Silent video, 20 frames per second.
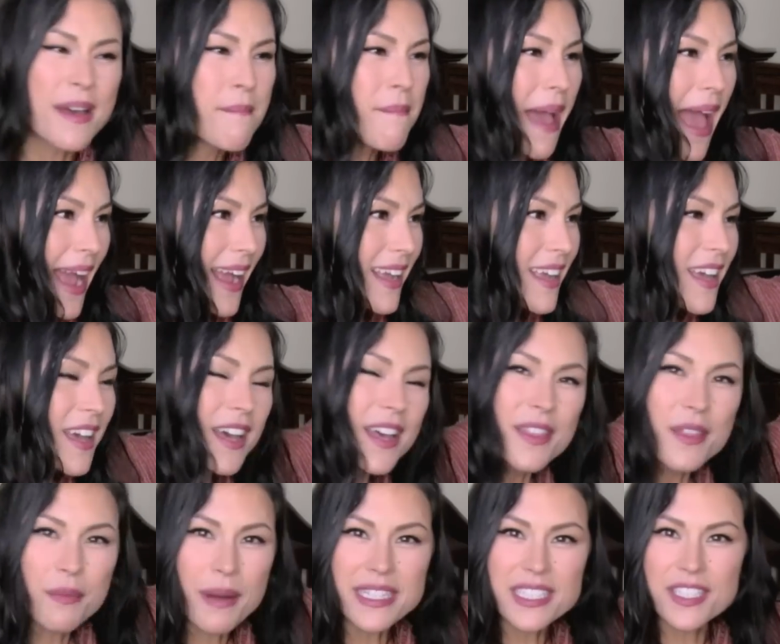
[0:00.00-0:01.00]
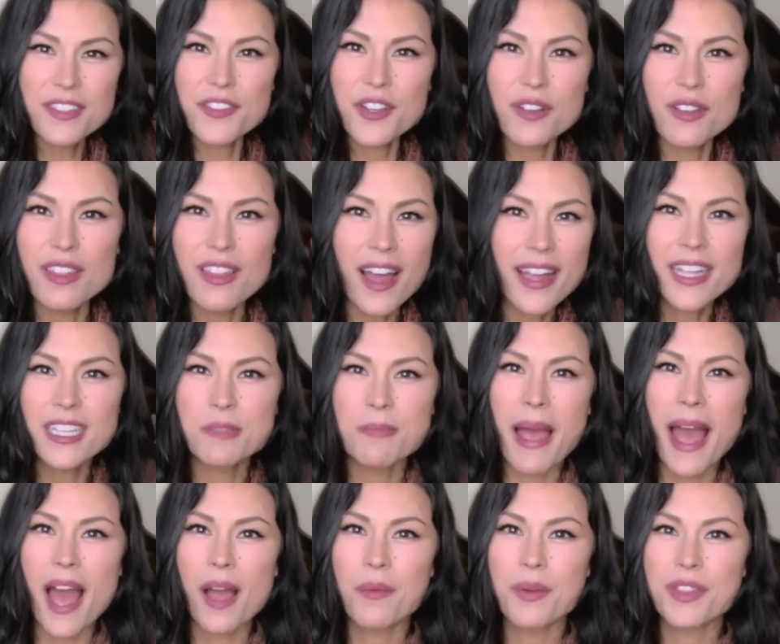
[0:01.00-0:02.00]
Pack the rest of your luggage
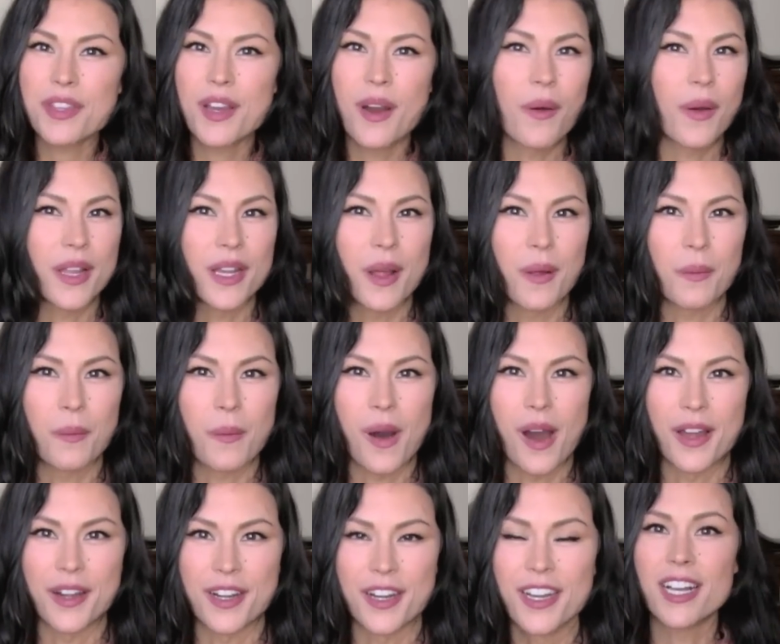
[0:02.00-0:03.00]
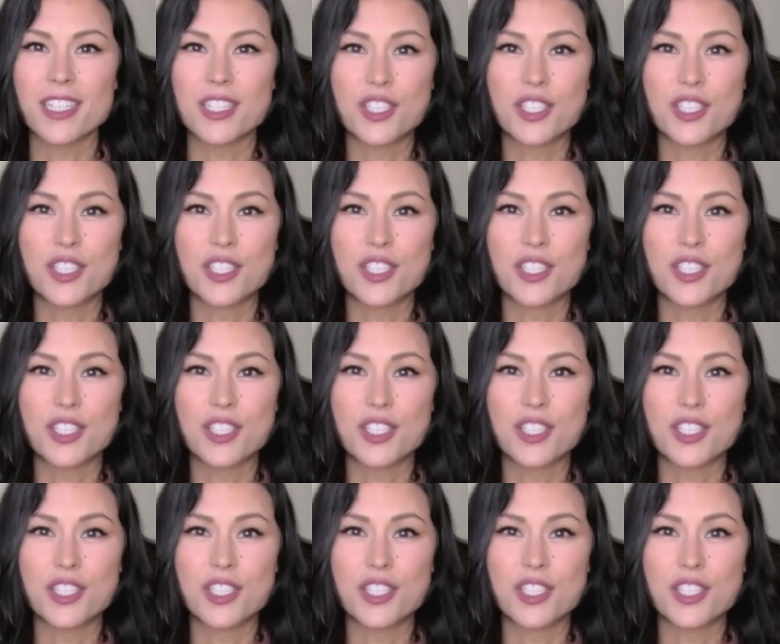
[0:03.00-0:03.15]
bag with coconut water.